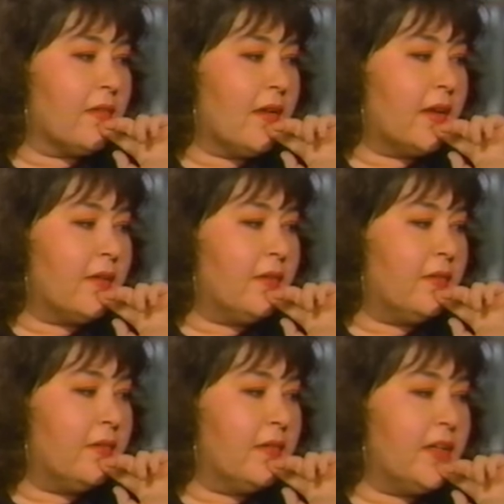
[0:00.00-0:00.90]
I go,
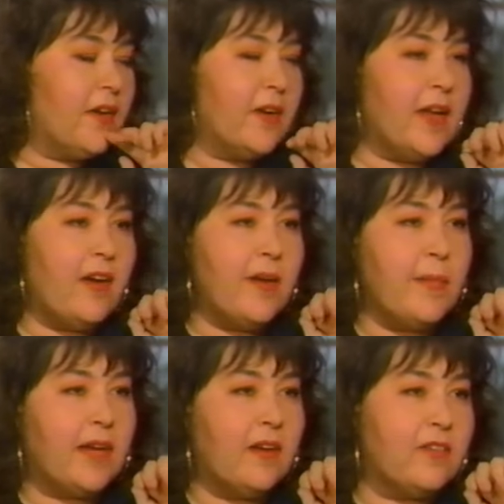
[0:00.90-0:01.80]
you know, and now I
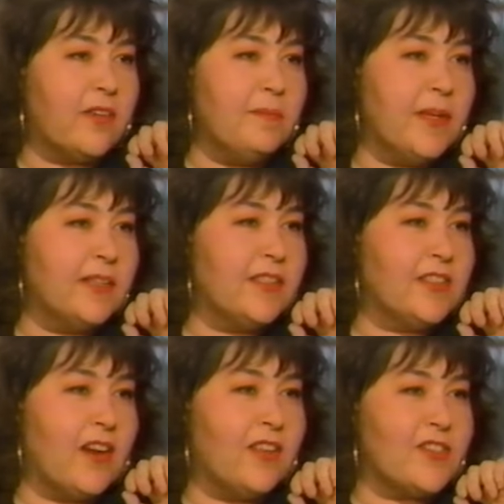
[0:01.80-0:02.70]
make over a million
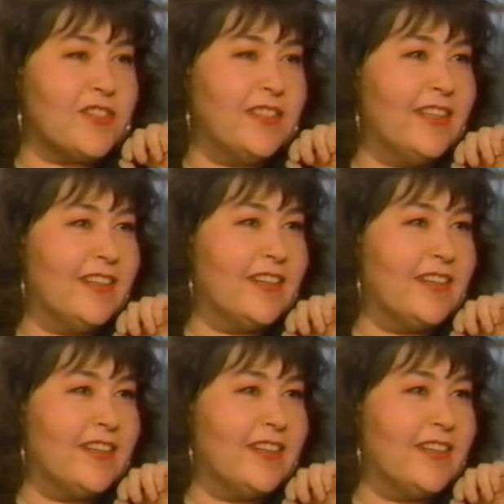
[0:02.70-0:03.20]
dollars a year.